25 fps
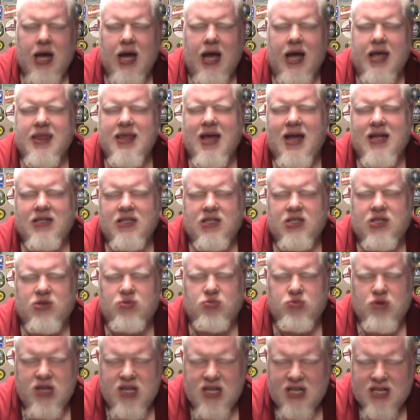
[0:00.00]
And that
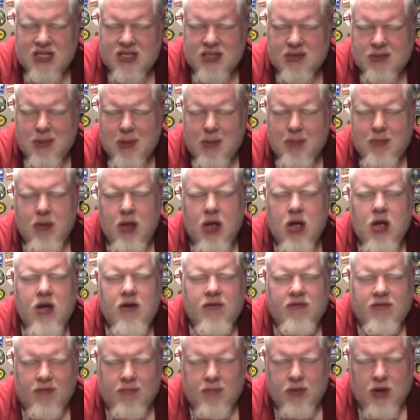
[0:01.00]
sweetness from
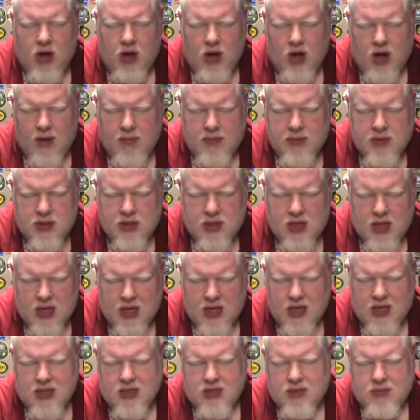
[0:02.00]
from the hops
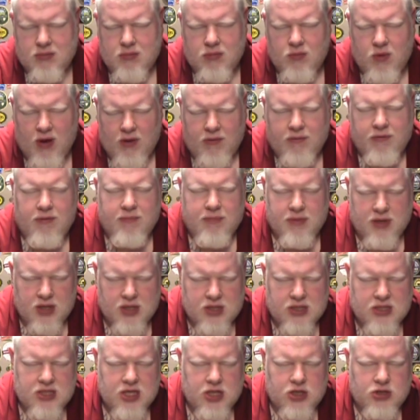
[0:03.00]
is, well, from
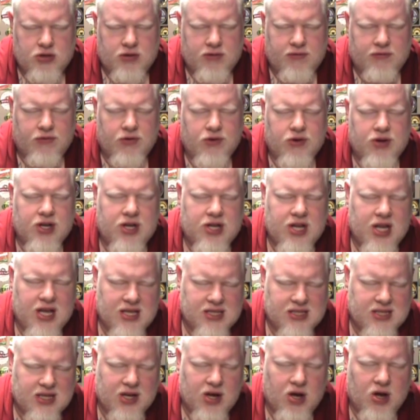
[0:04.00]
the citrus fruity
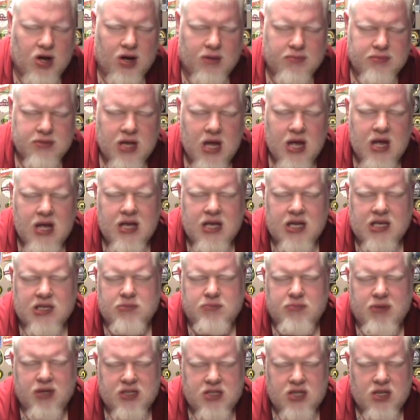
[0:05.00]
tasting hops
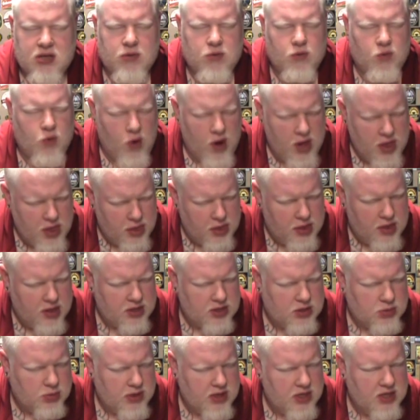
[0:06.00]
is mixing with the
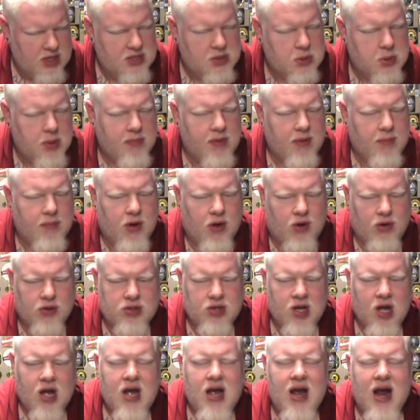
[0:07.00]
sweetness from the
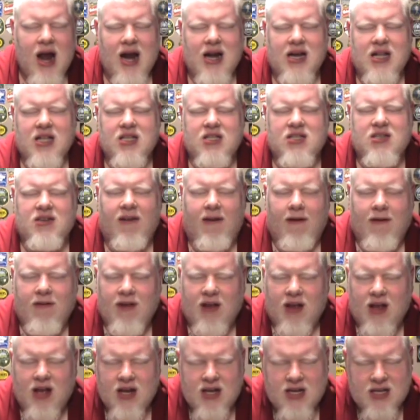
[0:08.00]
malt, and it's
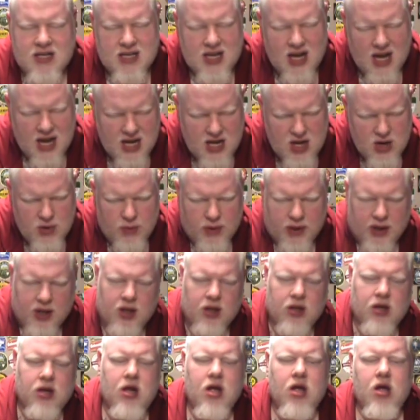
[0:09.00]
continuing
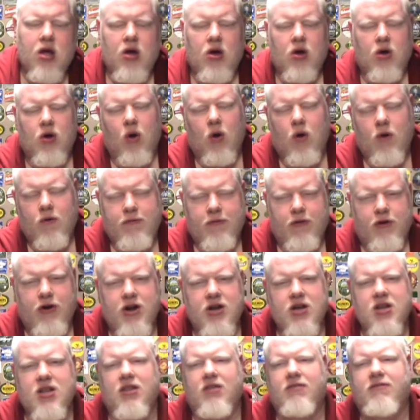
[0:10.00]
over
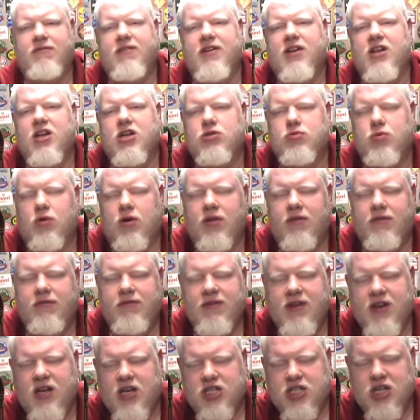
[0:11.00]
into the finish, where the
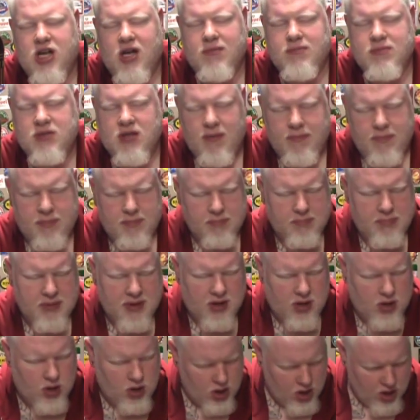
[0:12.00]
finish comes up
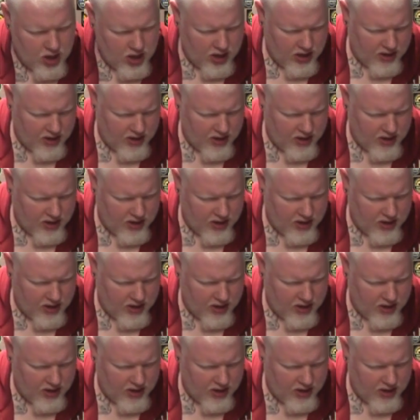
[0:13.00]
bitter,